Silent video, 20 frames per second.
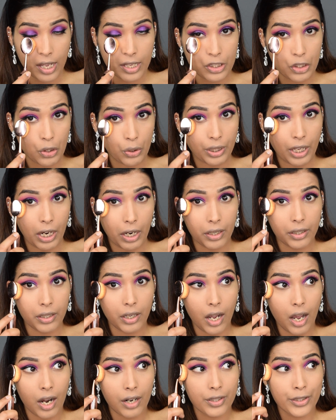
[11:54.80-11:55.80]
So
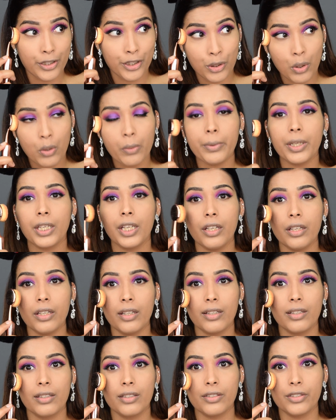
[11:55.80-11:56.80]
there are so many
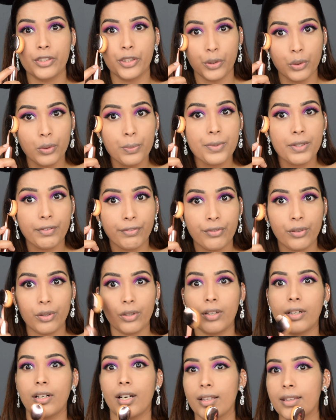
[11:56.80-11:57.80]
dupes
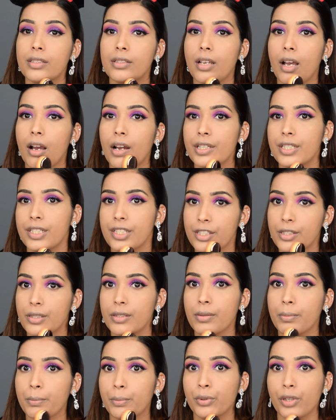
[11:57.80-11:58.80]
for the
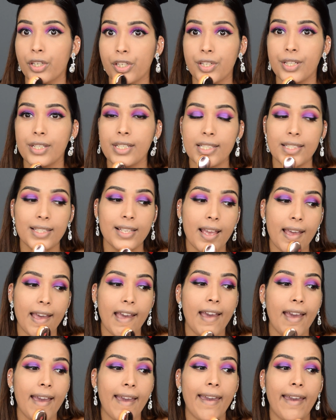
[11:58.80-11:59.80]
artist brushes,
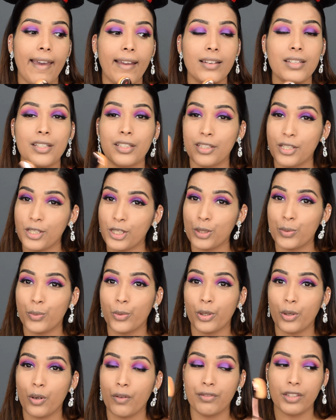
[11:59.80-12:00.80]
and this is
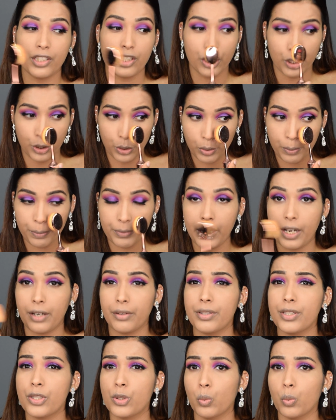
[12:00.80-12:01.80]
one of the dupe. There is